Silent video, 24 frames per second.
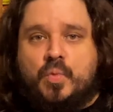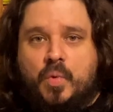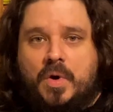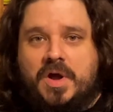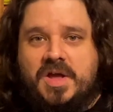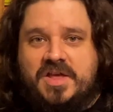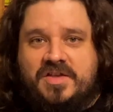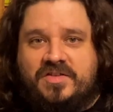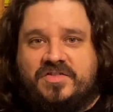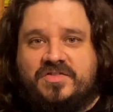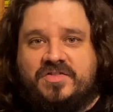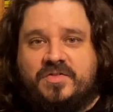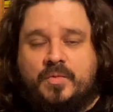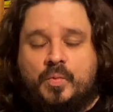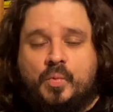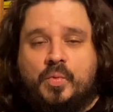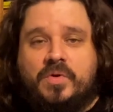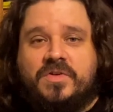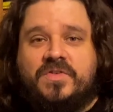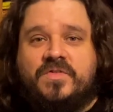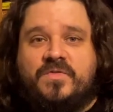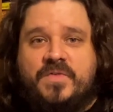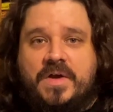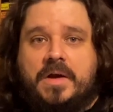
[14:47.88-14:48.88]
was
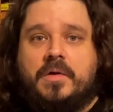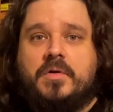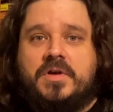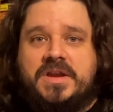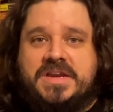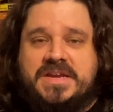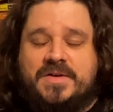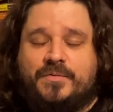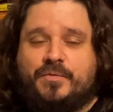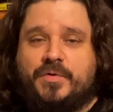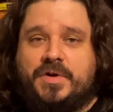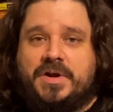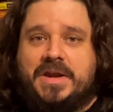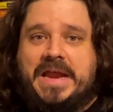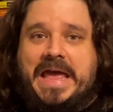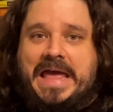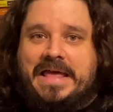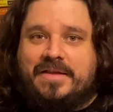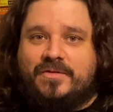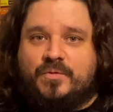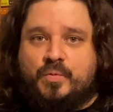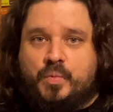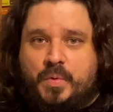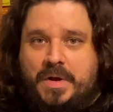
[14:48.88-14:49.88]
very different
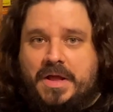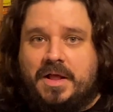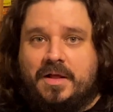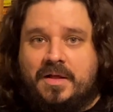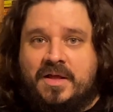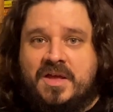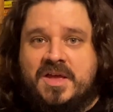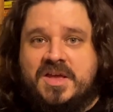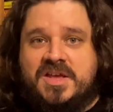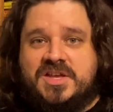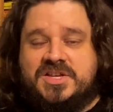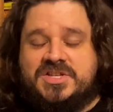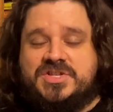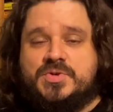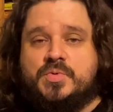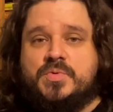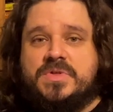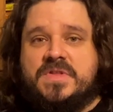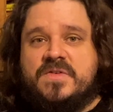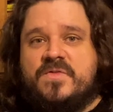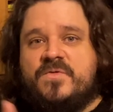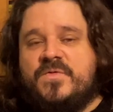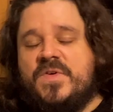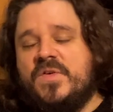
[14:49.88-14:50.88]
as well. So
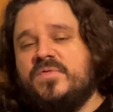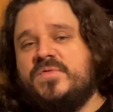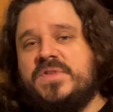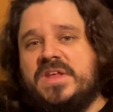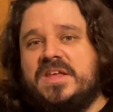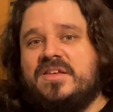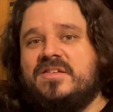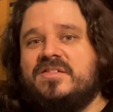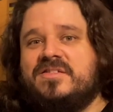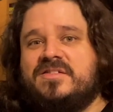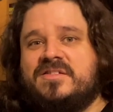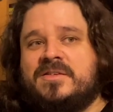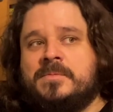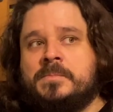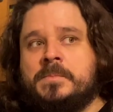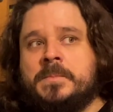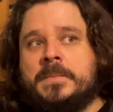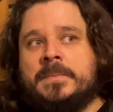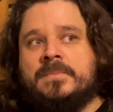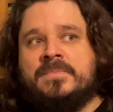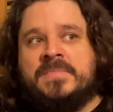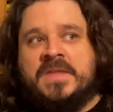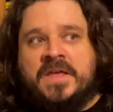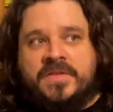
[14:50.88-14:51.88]
in the 50s,
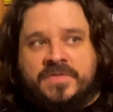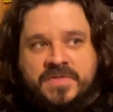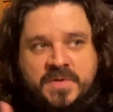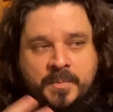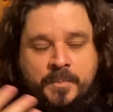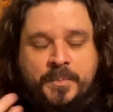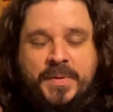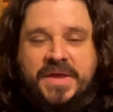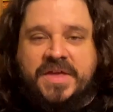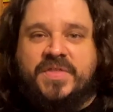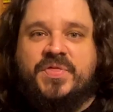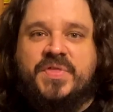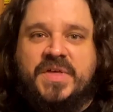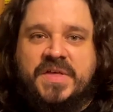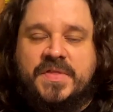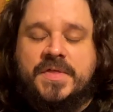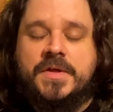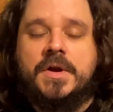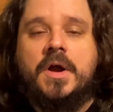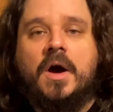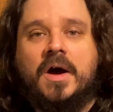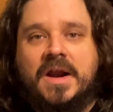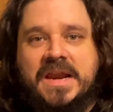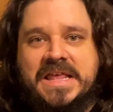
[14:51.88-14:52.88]
the big thing
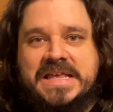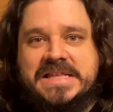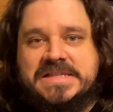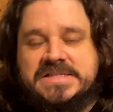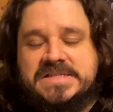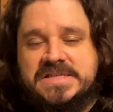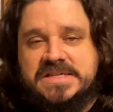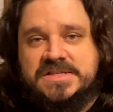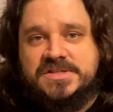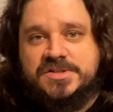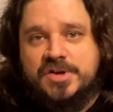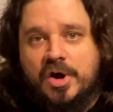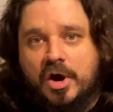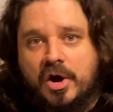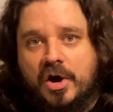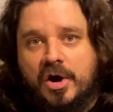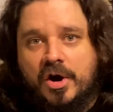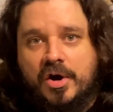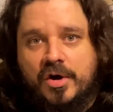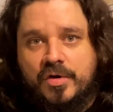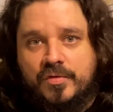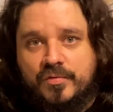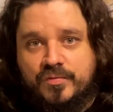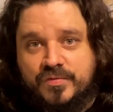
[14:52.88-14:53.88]
that audiences
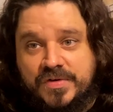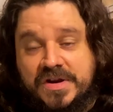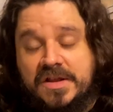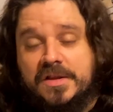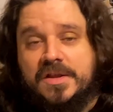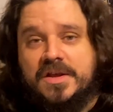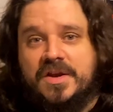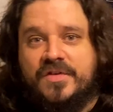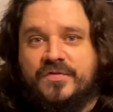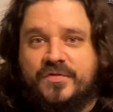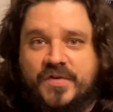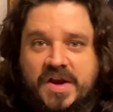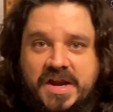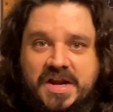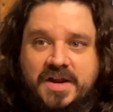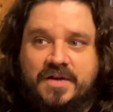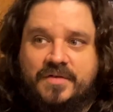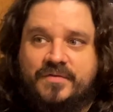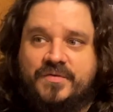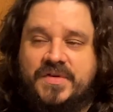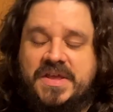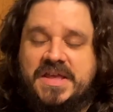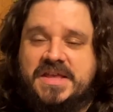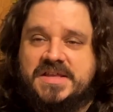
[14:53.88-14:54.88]
are really afraid
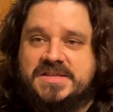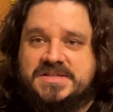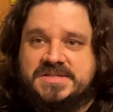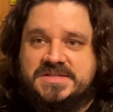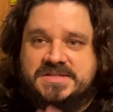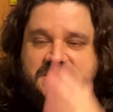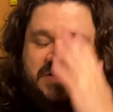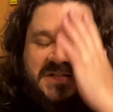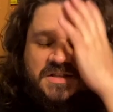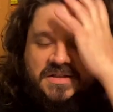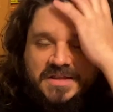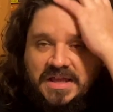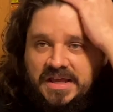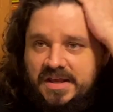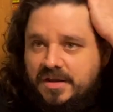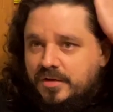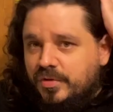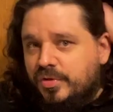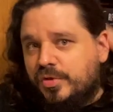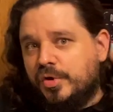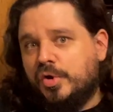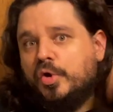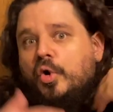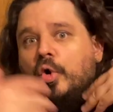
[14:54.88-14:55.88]
of is
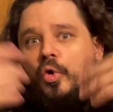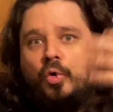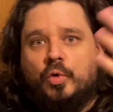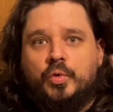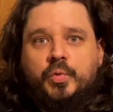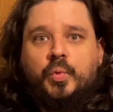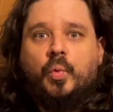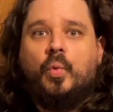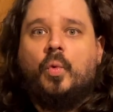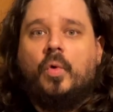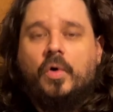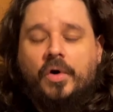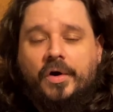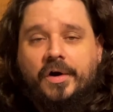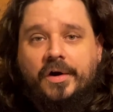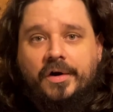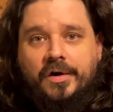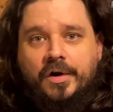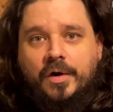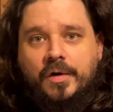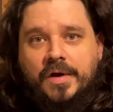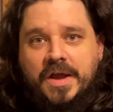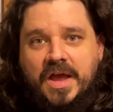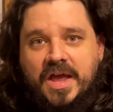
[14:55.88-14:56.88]
like the Cold War,
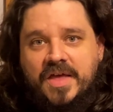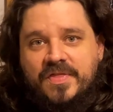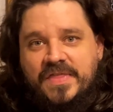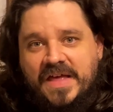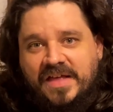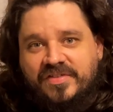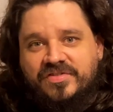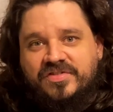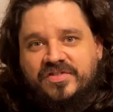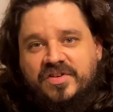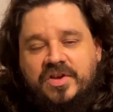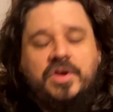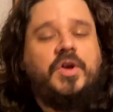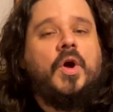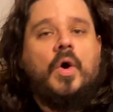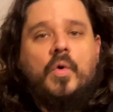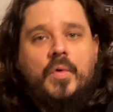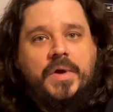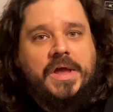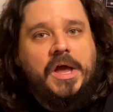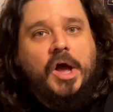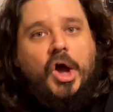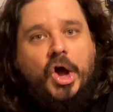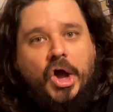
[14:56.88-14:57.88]
okay? That's
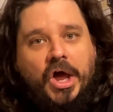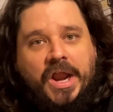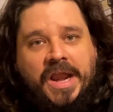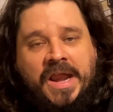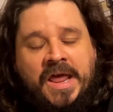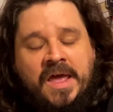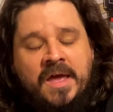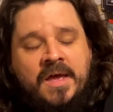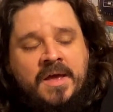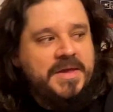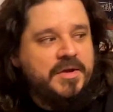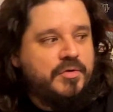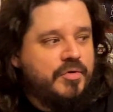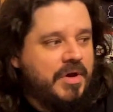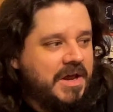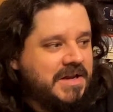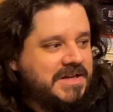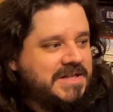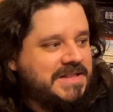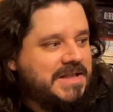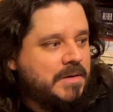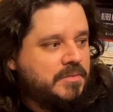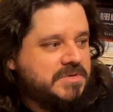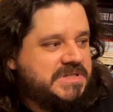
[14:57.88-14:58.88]
going on. And
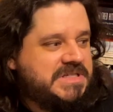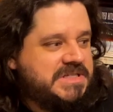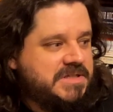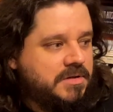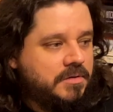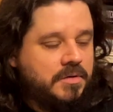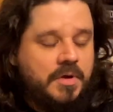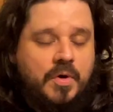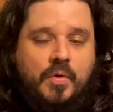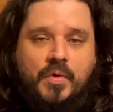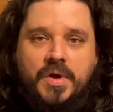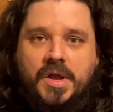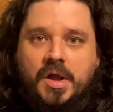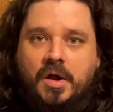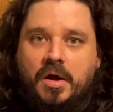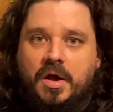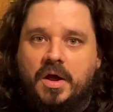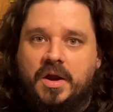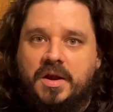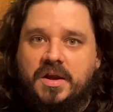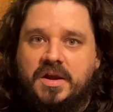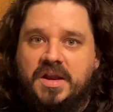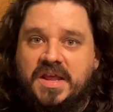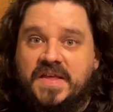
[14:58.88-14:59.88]
granted, that was still going
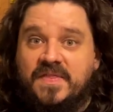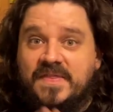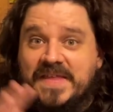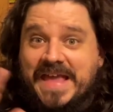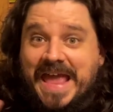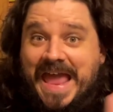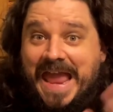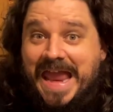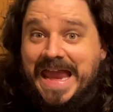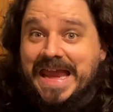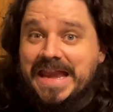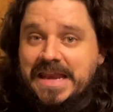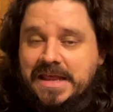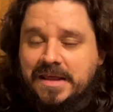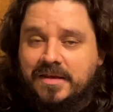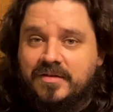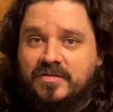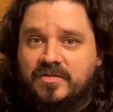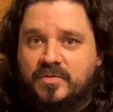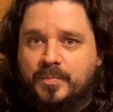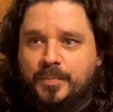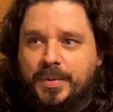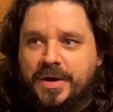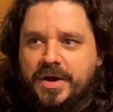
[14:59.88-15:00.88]
on in the
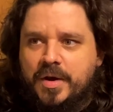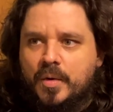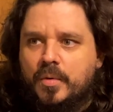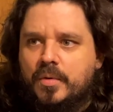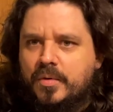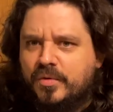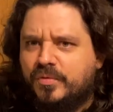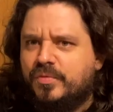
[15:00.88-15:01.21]
80s, but no one